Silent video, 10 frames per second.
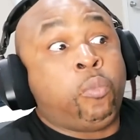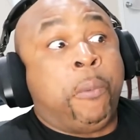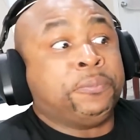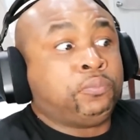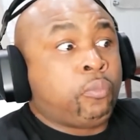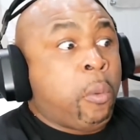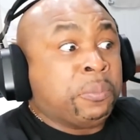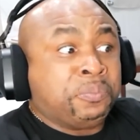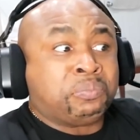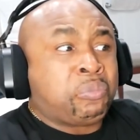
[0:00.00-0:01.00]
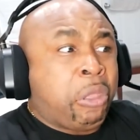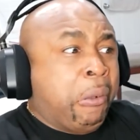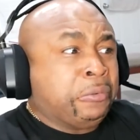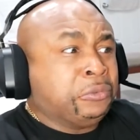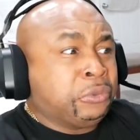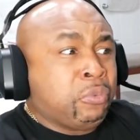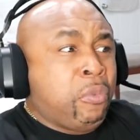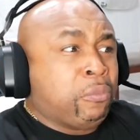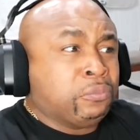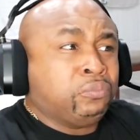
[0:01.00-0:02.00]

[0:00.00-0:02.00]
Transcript: Acting's not that hard. Renee